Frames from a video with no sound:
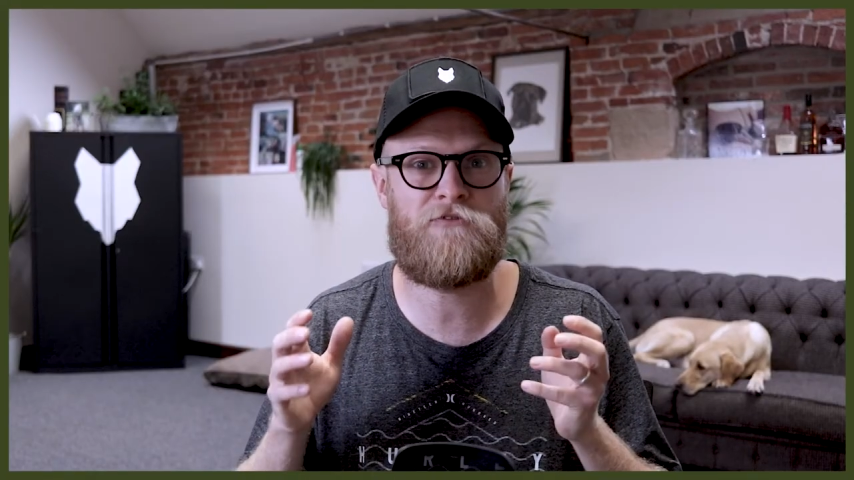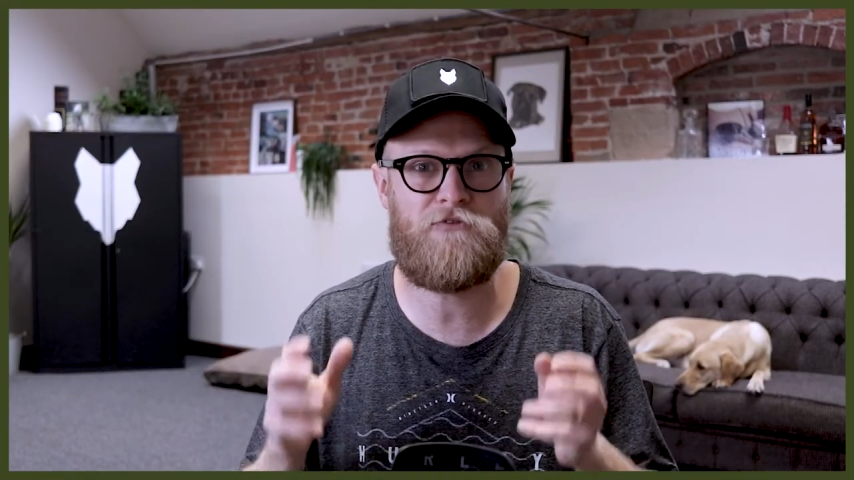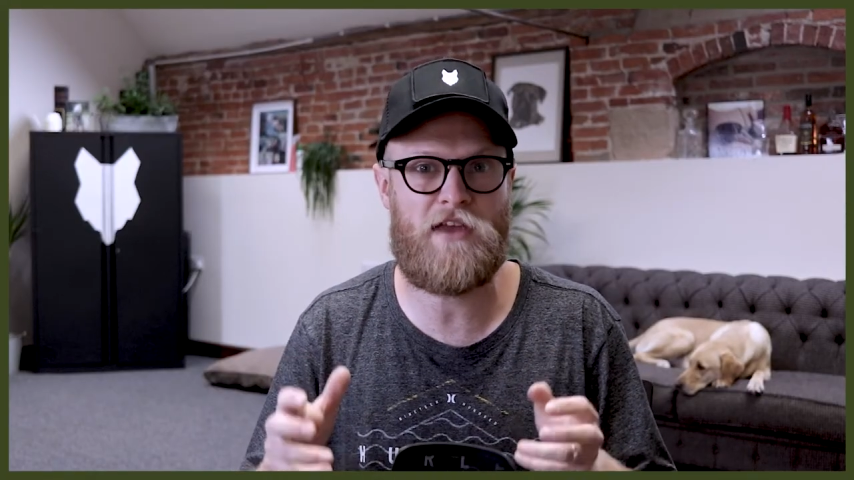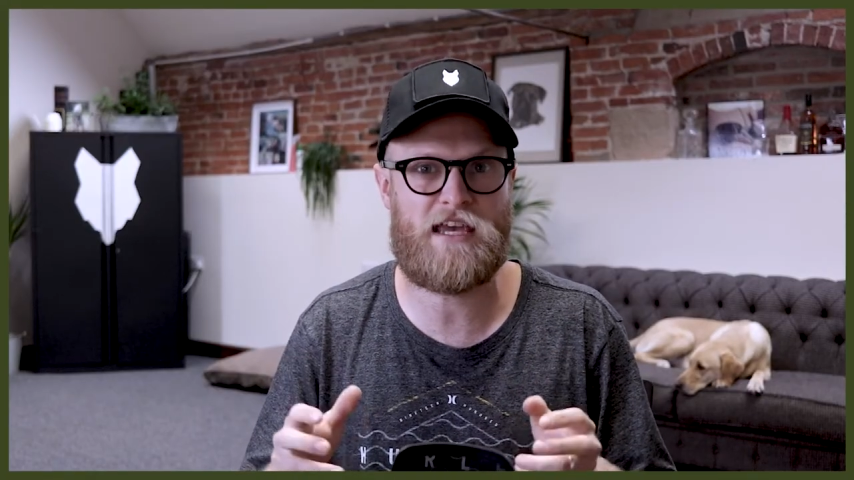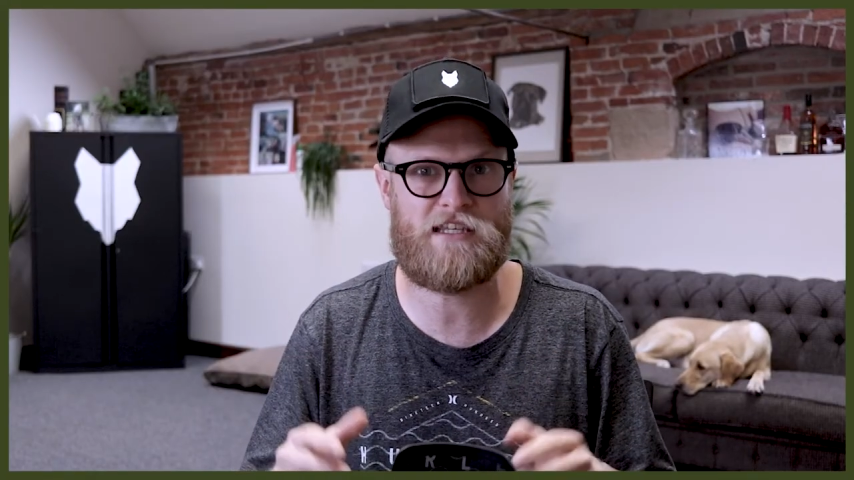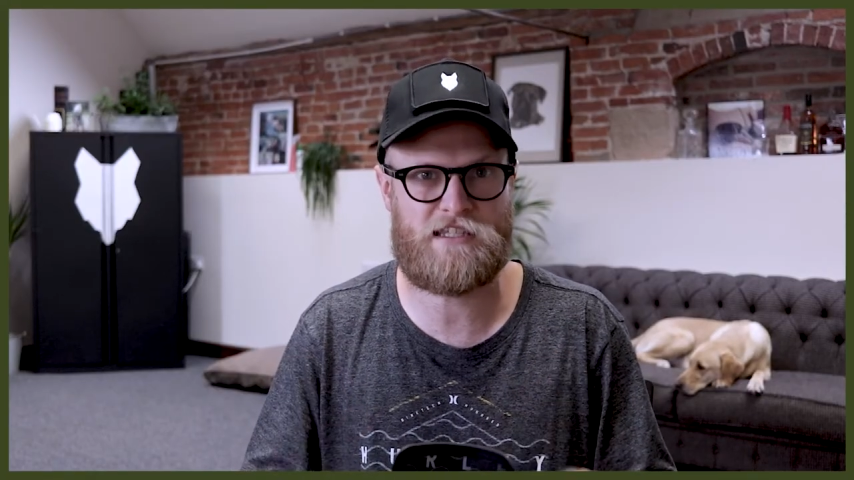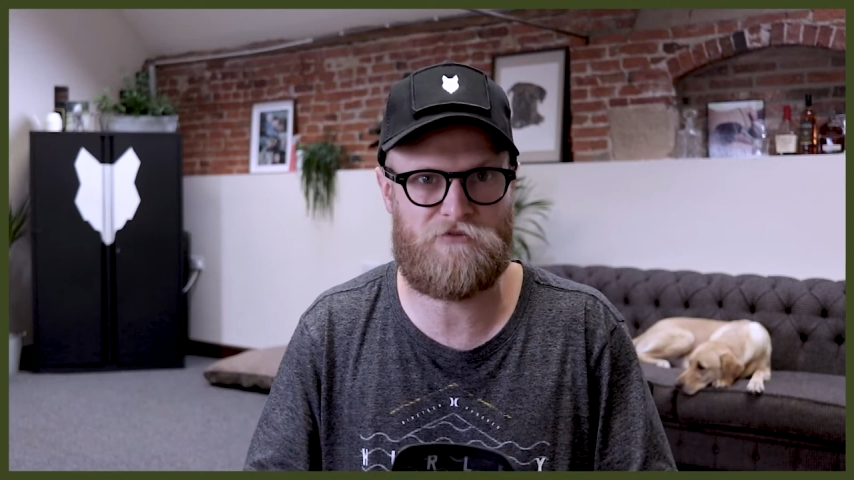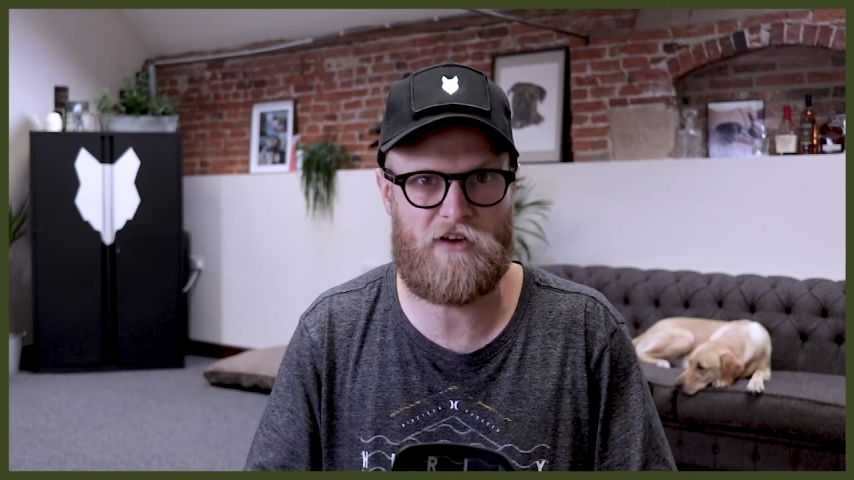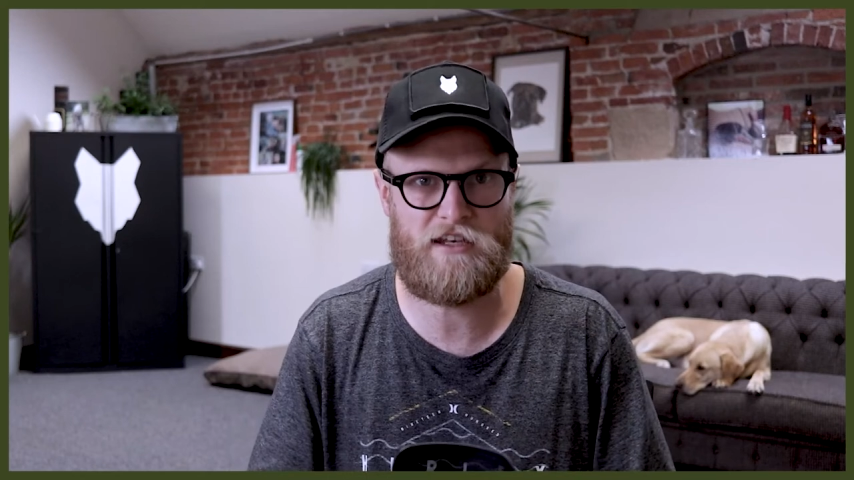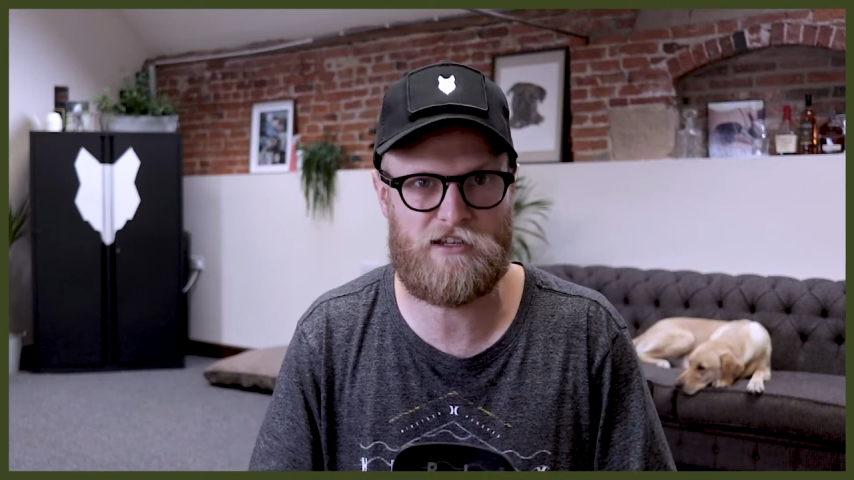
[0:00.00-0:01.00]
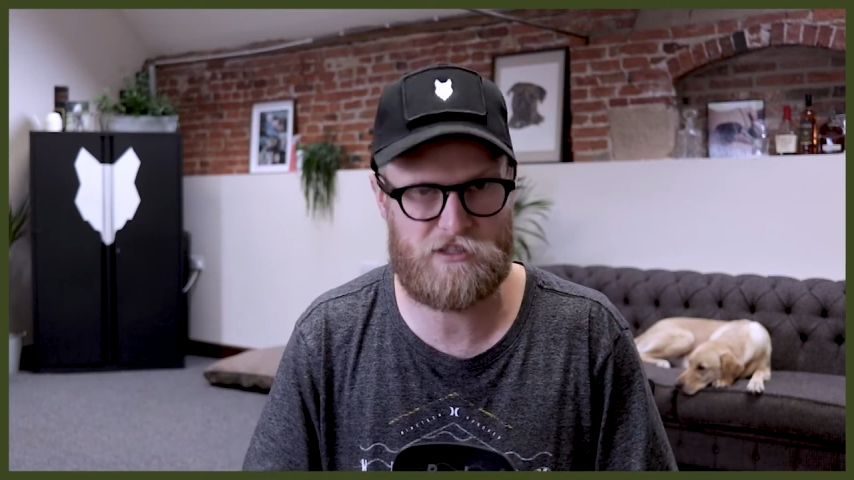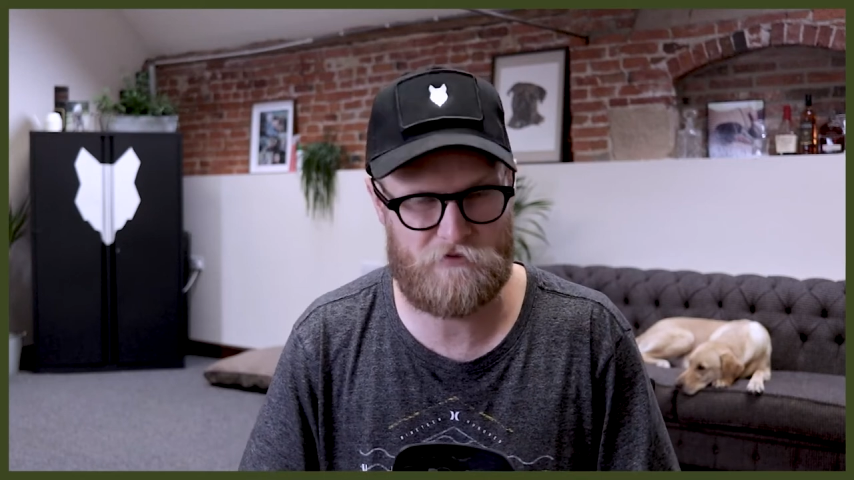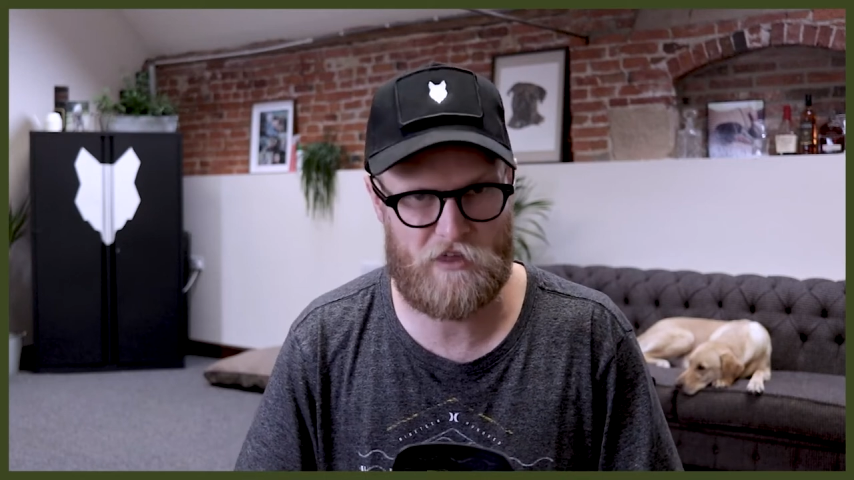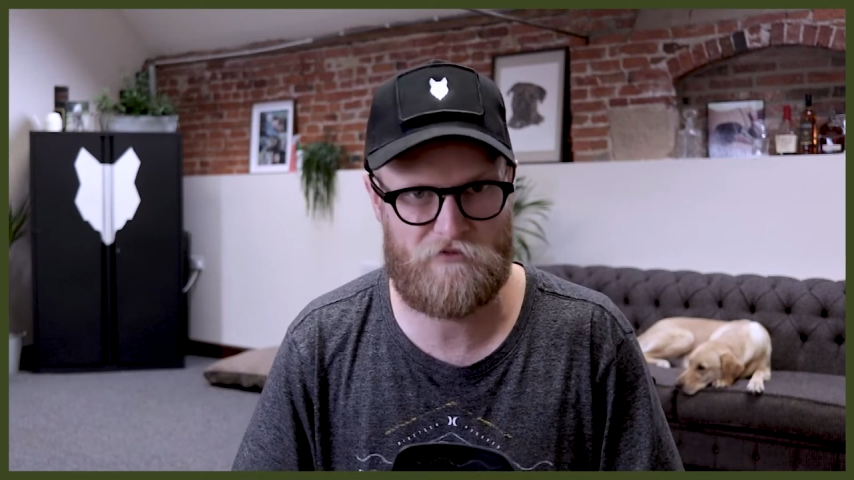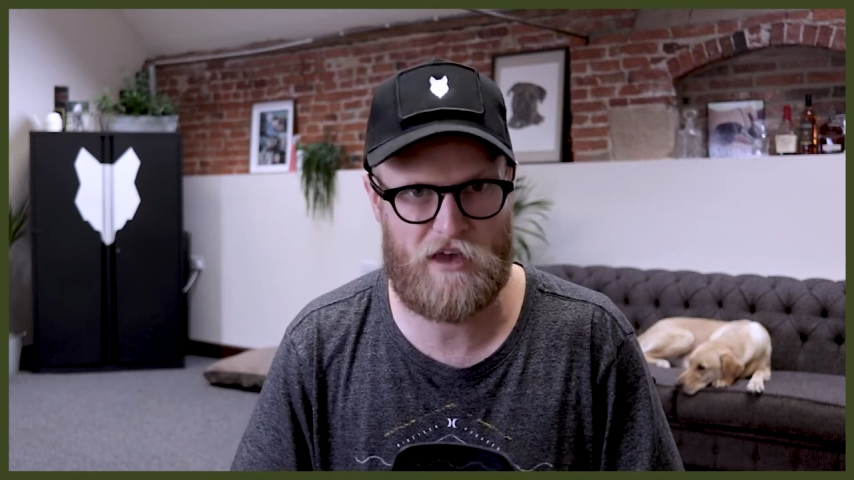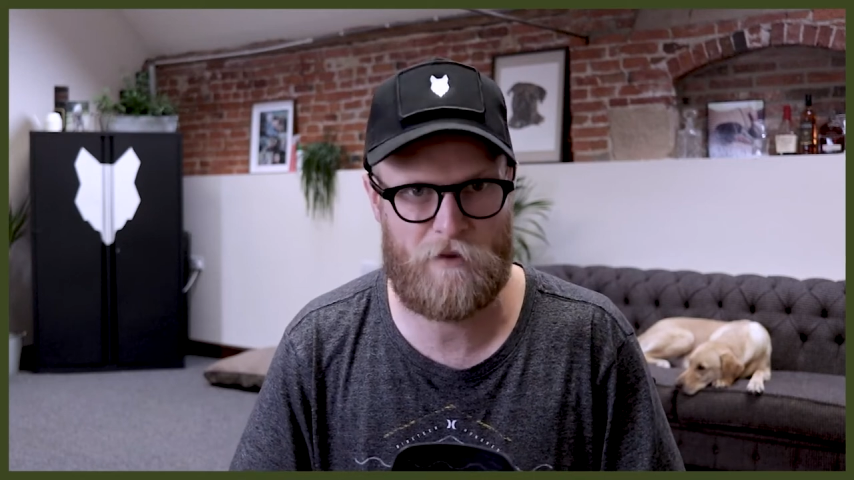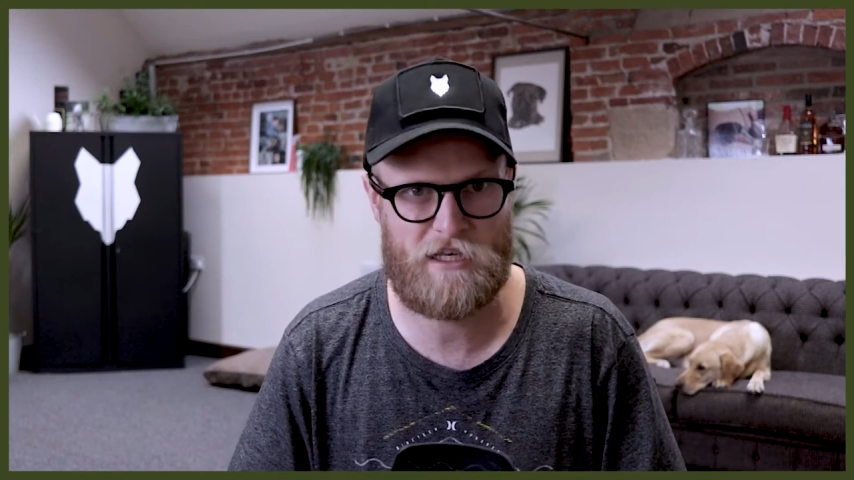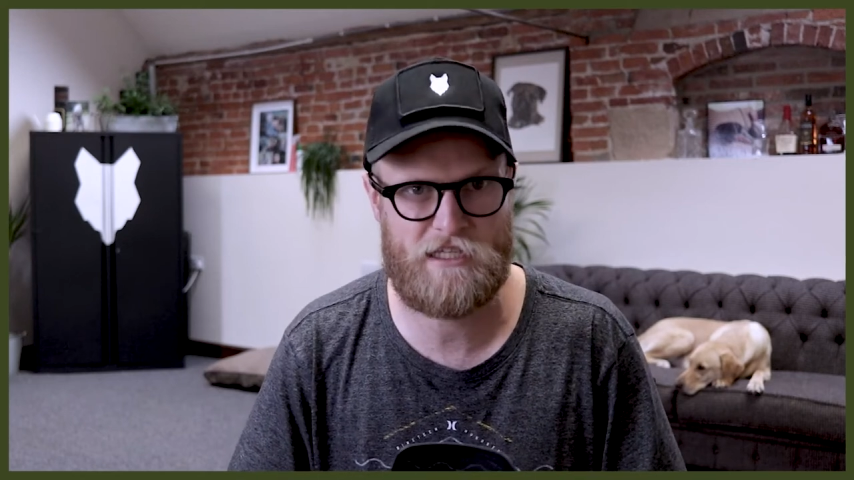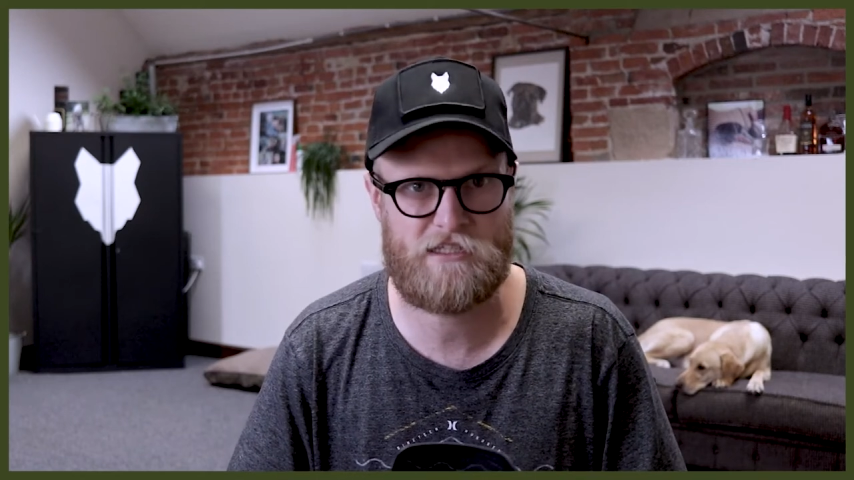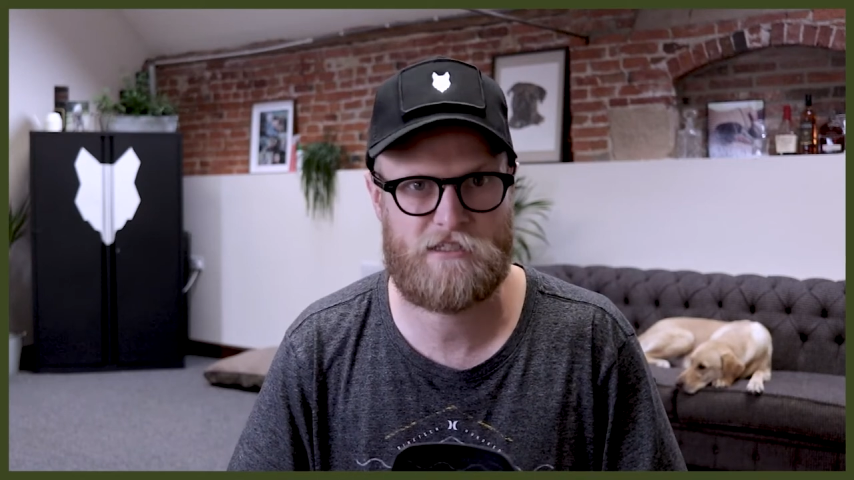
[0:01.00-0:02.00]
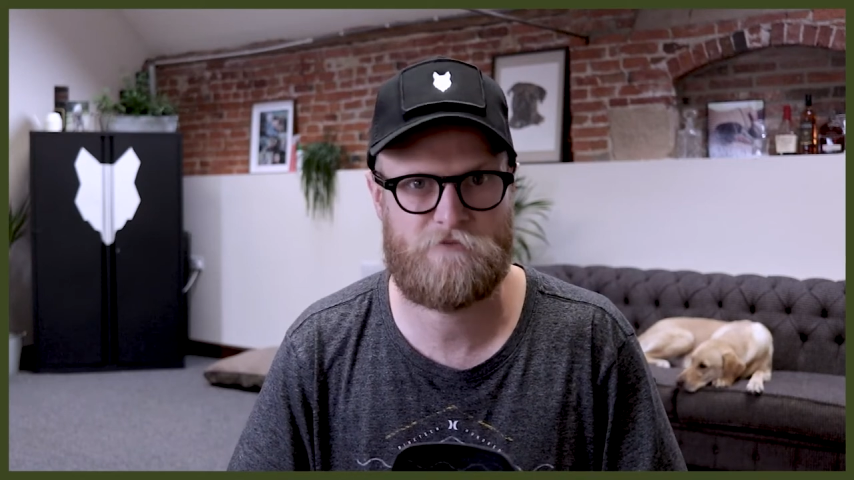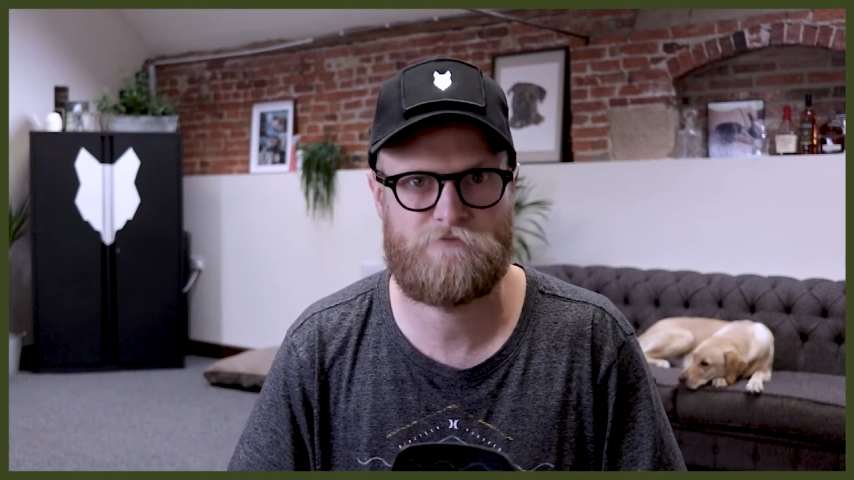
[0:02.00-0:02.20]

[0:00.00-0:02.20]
fierce defenders of their families.